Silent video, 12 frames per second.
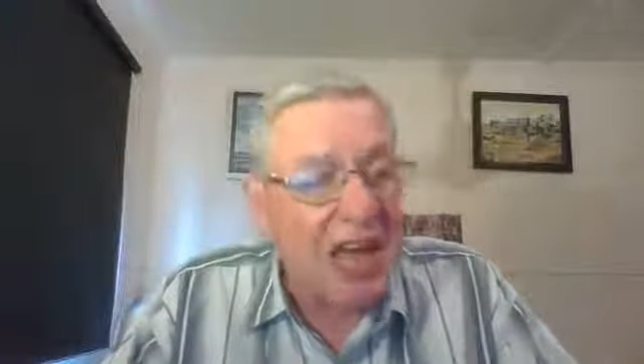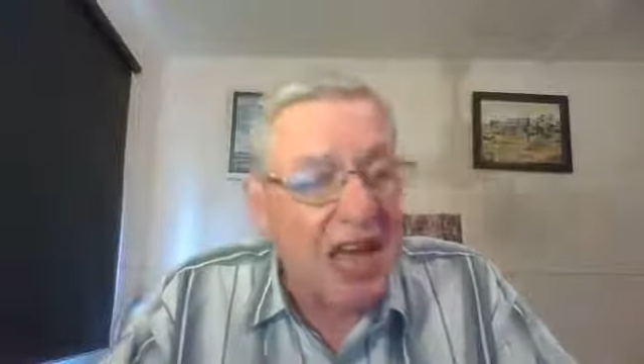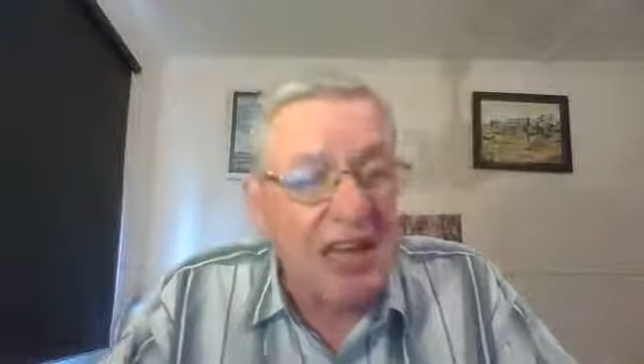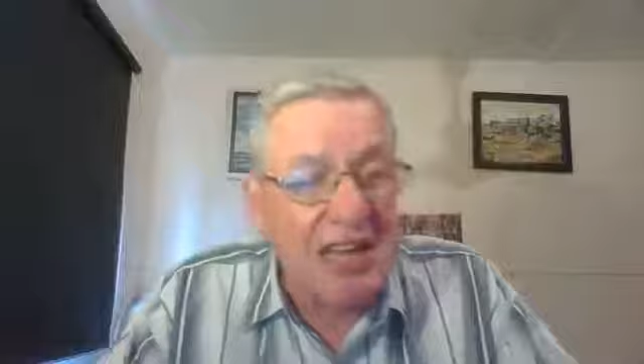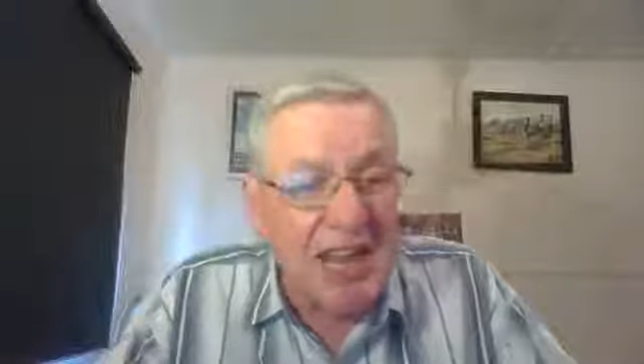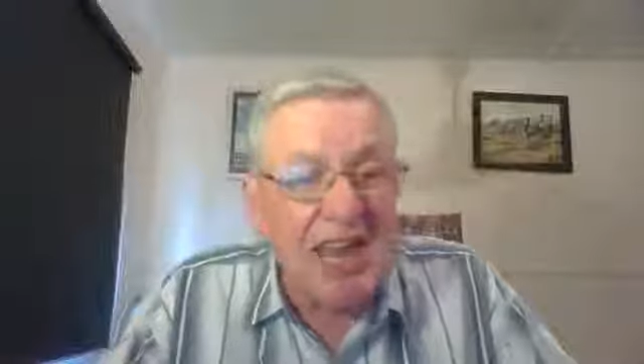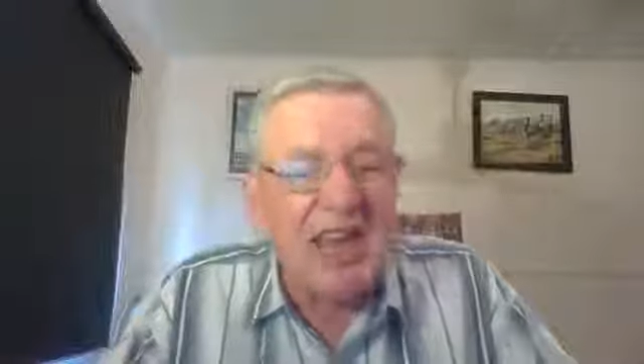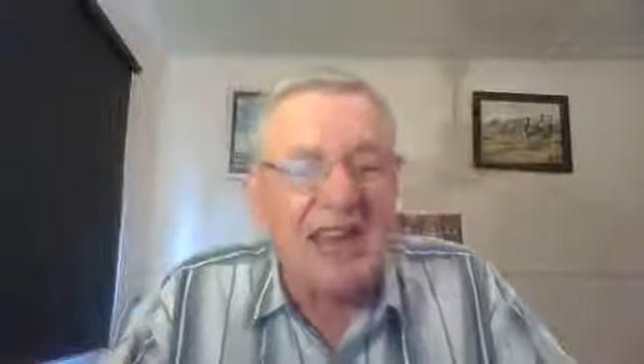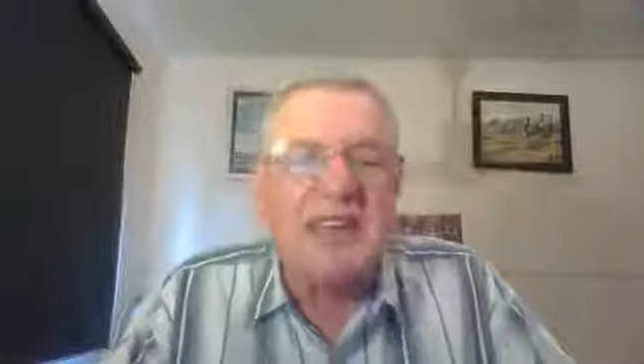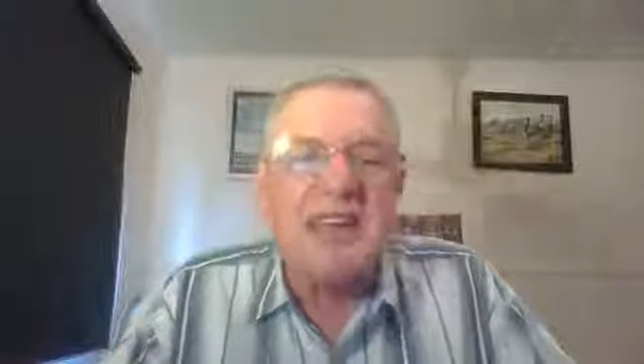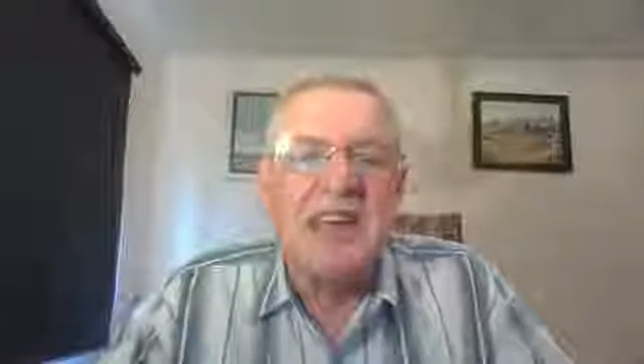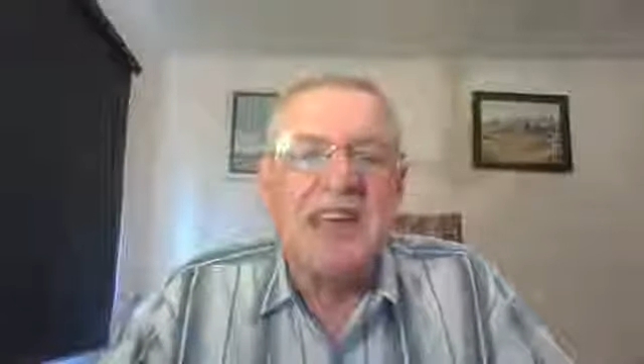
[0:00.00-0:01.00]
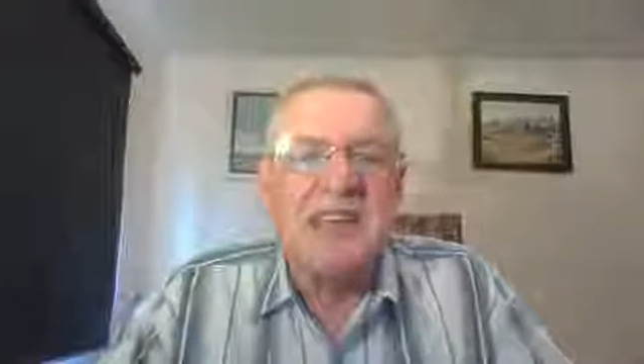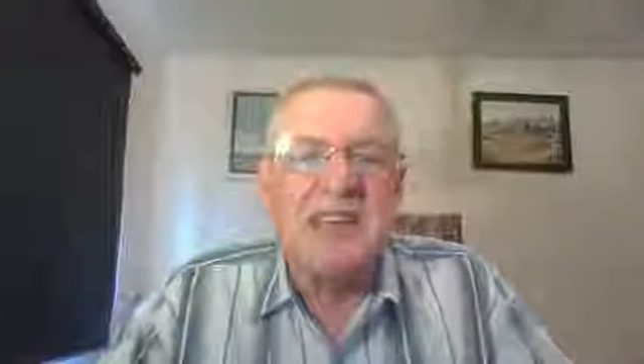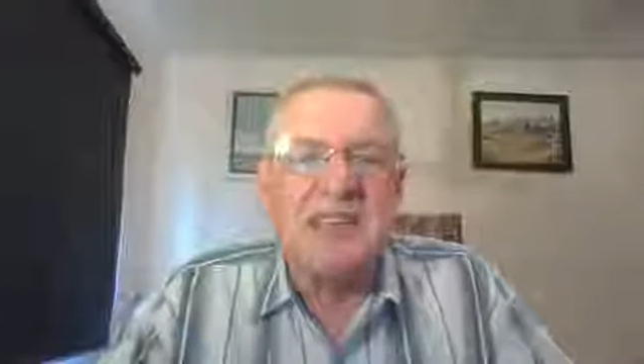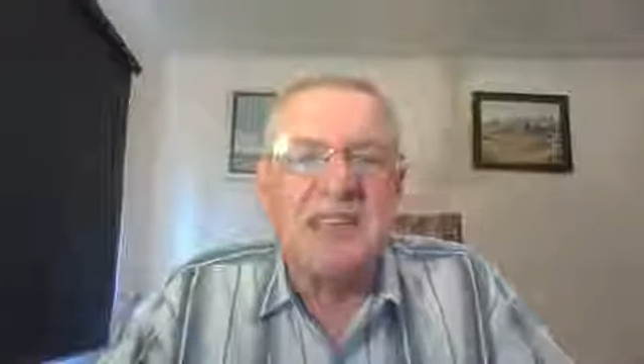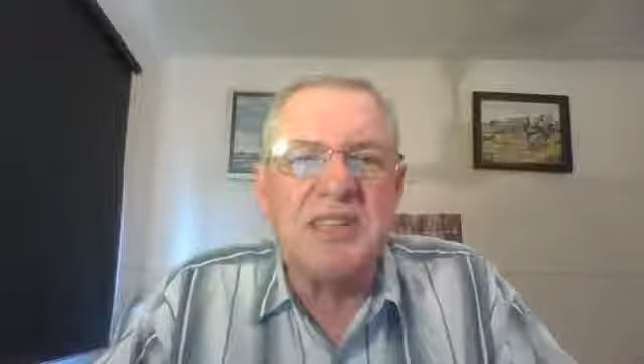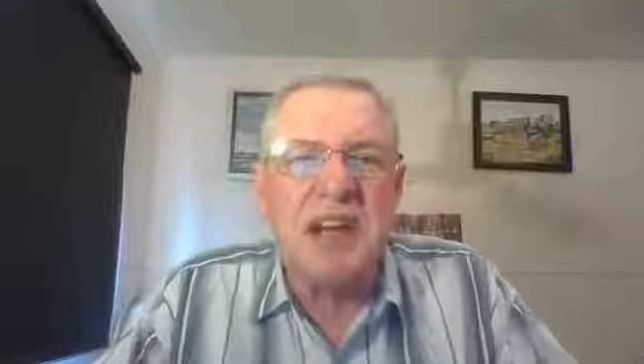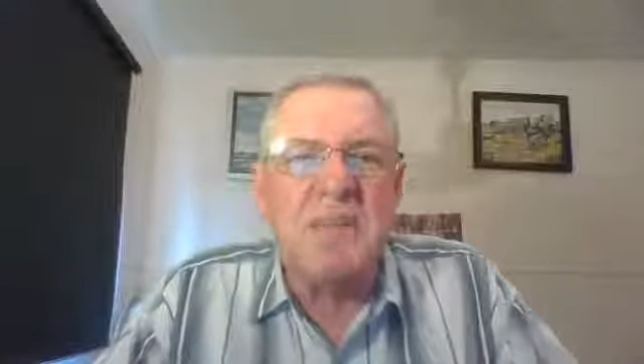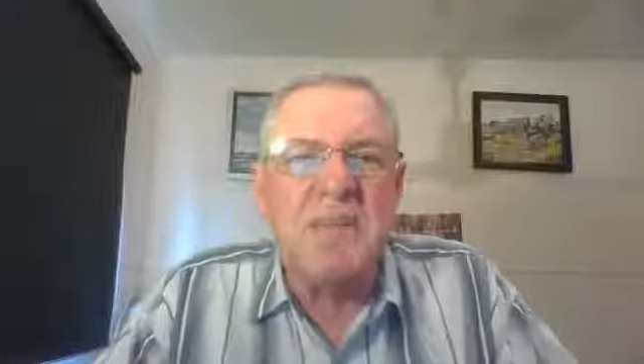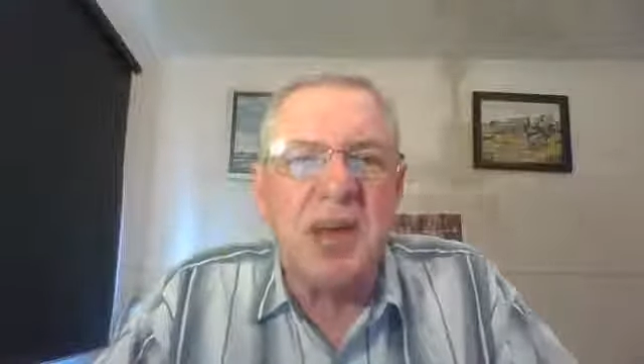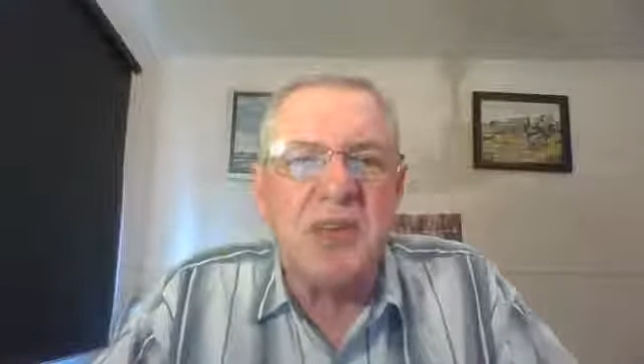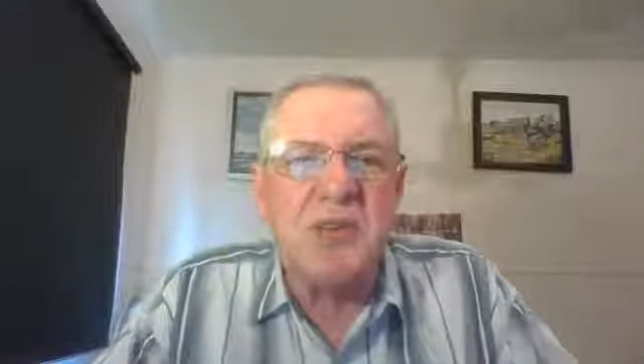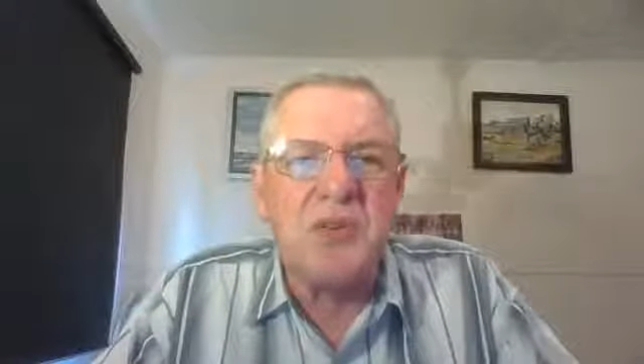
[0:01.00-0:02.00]
Again, this is on
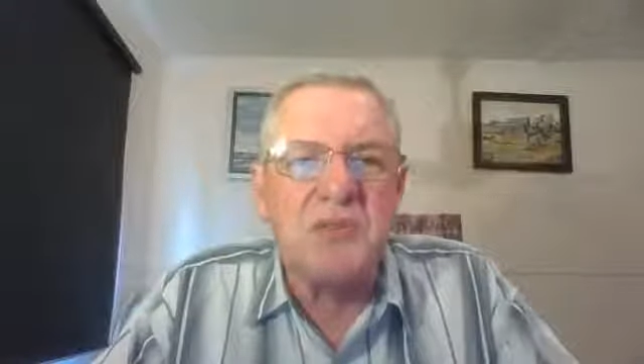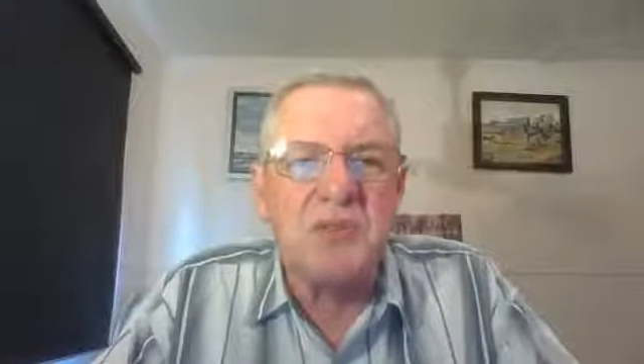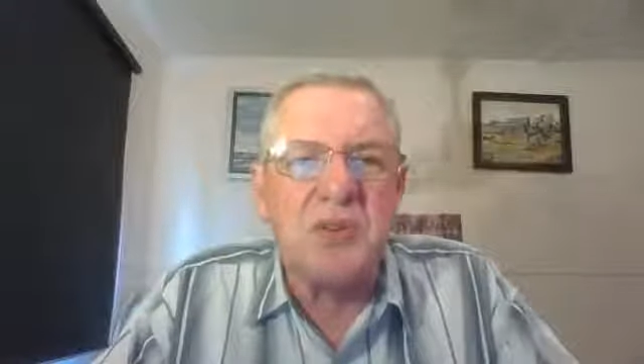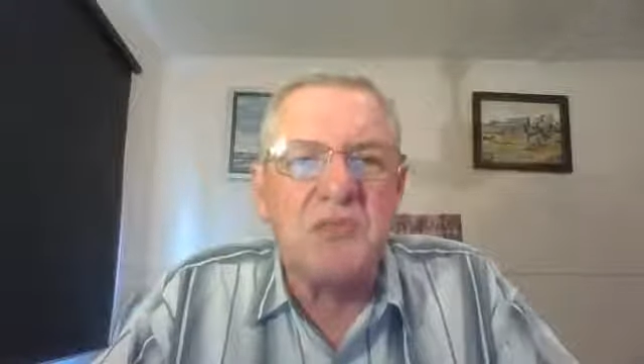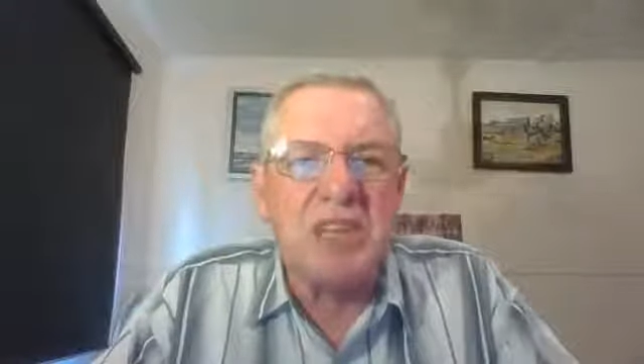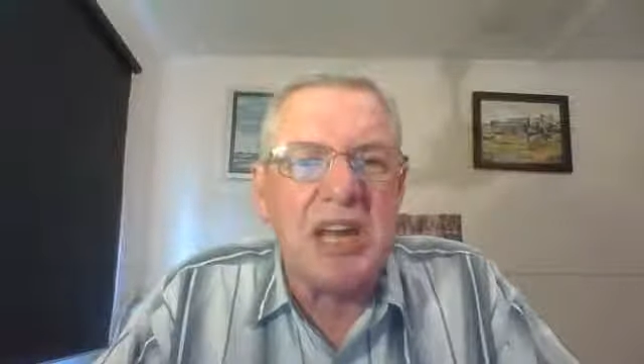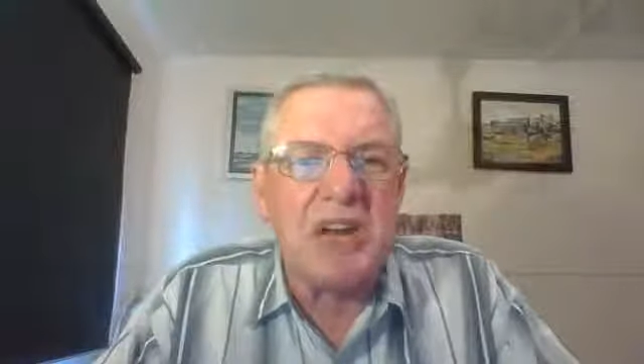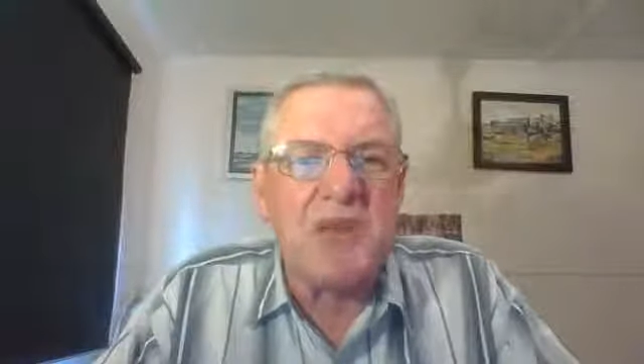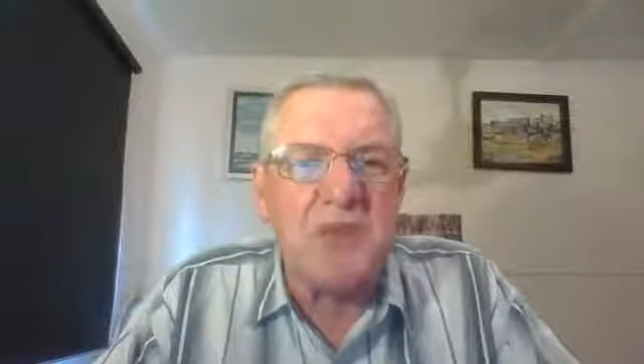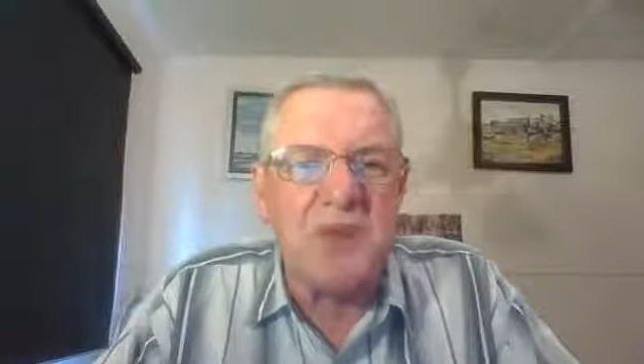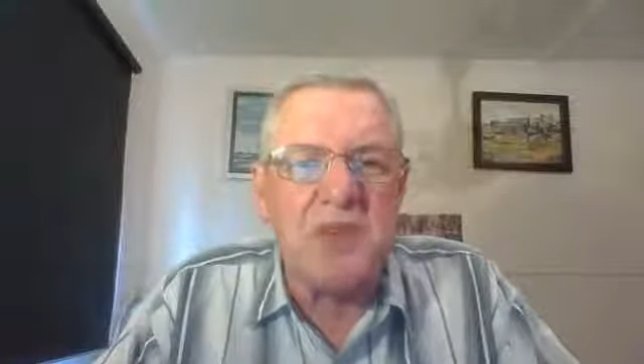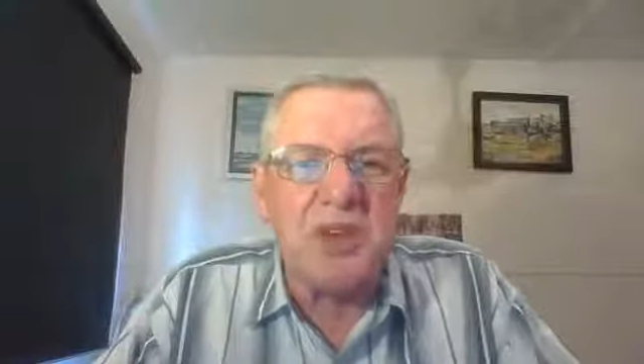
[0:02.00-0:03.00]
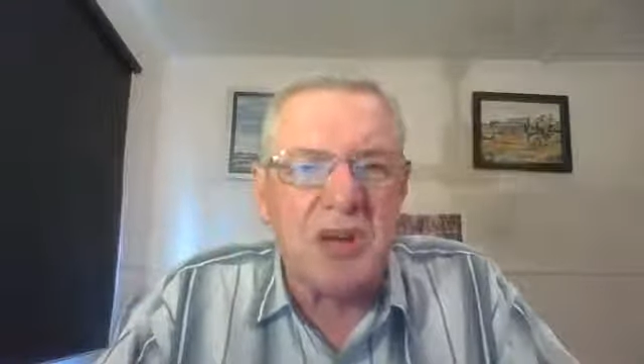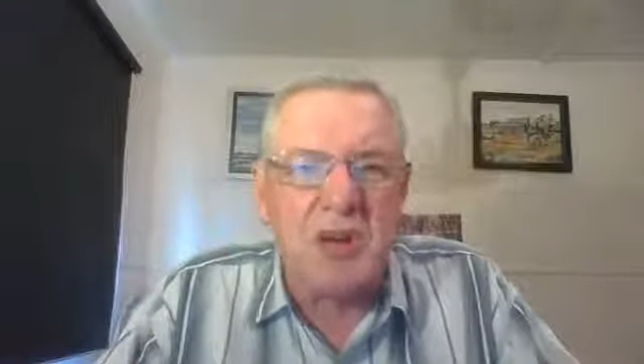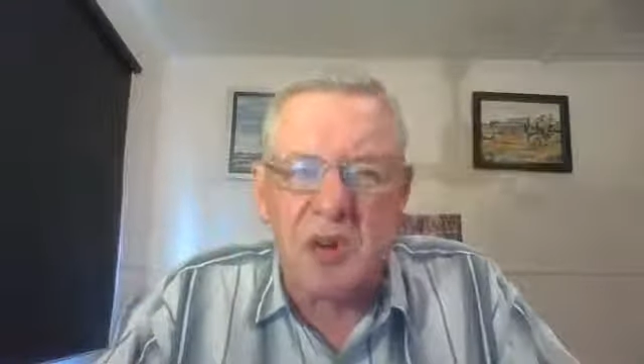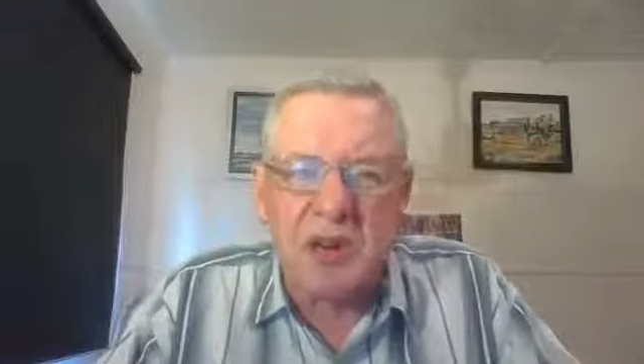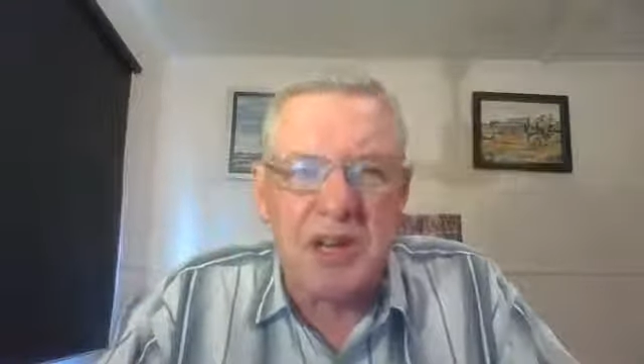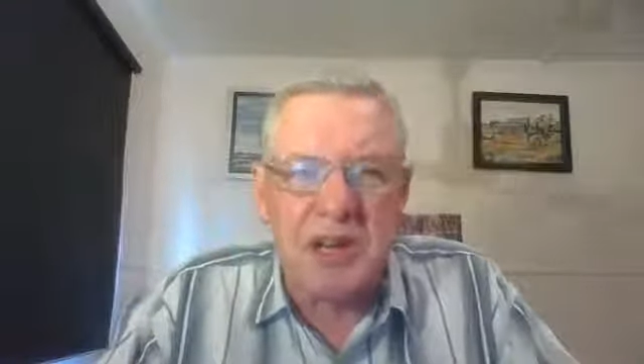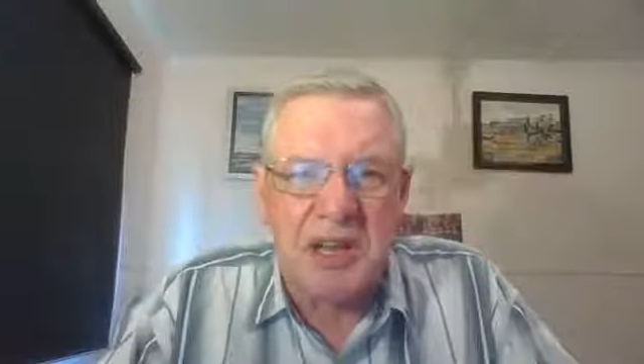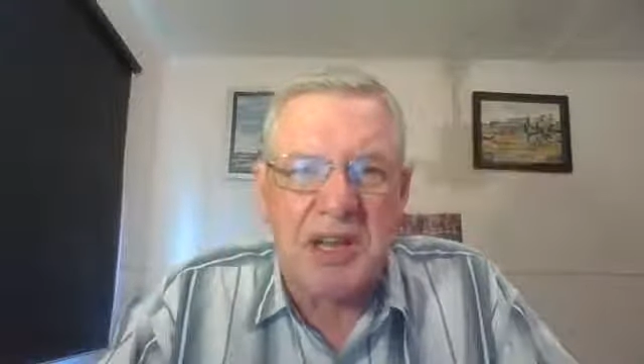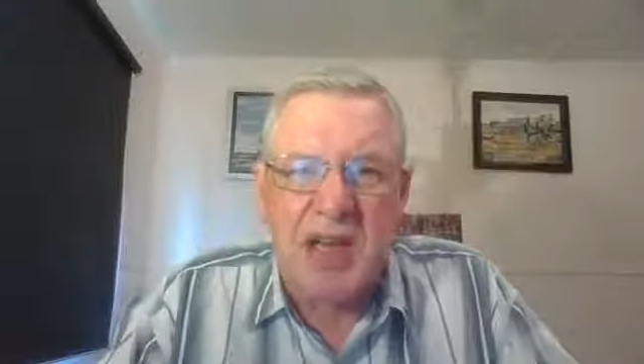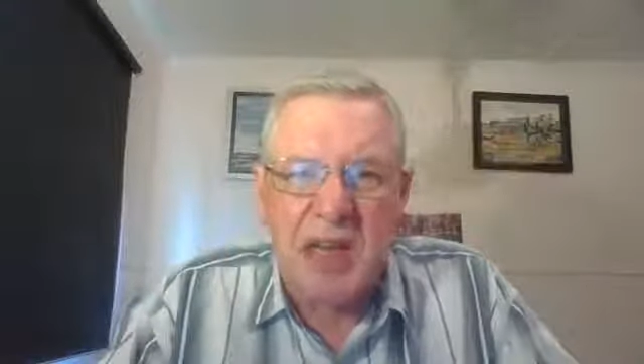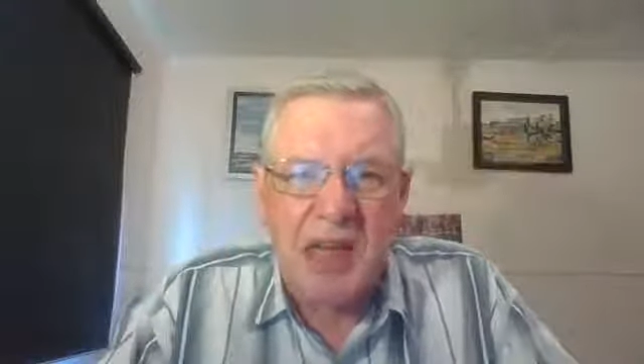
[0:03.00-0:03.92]
my YouTube channel. We recorded it.